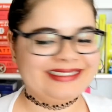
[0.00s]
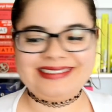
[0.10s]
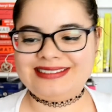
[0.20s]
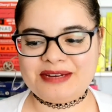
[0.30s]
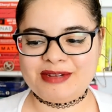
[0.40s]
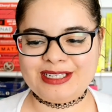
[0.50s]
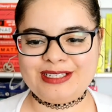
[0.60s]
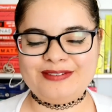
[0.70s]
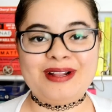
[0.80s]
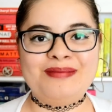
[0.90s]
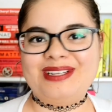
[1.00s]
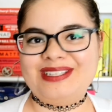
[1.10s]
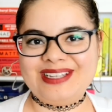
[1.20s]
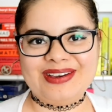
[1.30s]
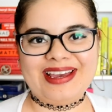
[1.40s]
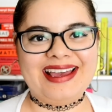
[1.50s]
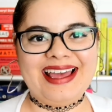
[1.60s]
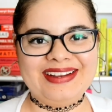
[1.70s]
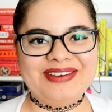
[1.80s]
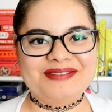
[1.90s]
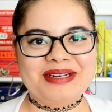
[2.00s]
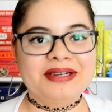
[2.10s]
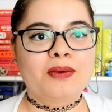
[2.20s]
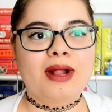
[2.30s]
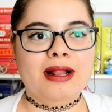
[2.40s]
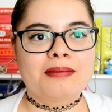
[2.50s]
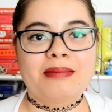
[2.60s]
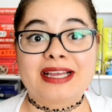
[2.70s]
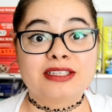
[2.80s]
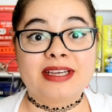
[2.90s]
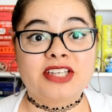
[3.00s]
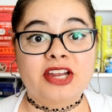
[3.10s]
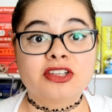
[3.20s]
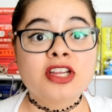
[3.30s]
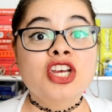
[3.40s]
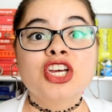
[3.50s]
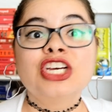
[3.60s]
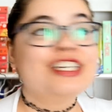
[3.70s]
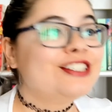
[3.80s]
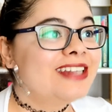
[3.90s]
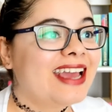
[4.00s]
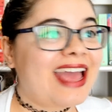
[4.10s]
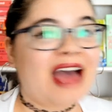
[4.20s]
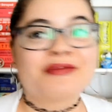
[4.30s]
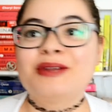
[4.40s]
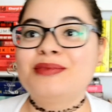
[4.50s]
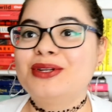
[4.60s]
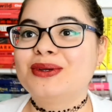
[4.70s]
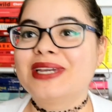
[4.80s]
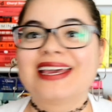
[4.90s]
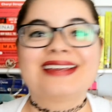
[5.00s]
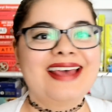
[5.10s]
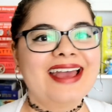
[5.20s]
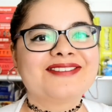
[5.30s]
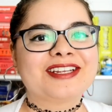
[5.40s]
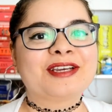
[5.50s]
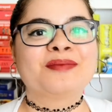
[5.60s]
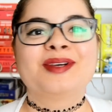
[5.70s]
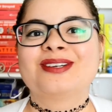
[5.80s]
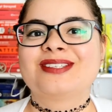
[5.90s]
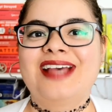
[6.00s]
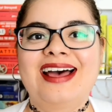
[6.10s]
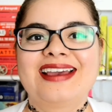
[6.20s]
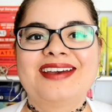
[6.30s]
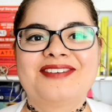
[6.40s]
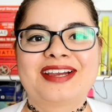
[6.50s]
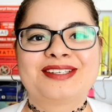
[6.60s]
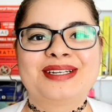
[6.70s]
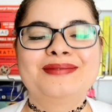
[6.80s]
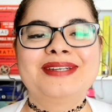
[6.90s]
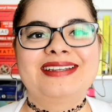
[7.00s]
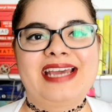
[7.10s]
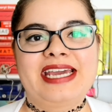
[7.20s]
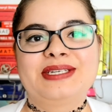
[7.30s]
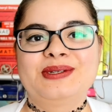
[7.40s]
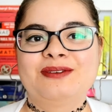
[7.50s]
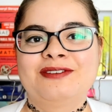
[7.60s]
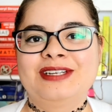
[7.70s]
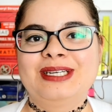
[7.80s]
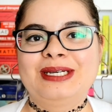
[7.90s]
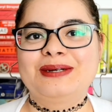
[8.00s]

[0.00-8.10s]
10 minutes to film this. Okay, hello everybody, welcome back to my channel. Today I'm going to be doing a tag video because I have actually been tagged to do a video.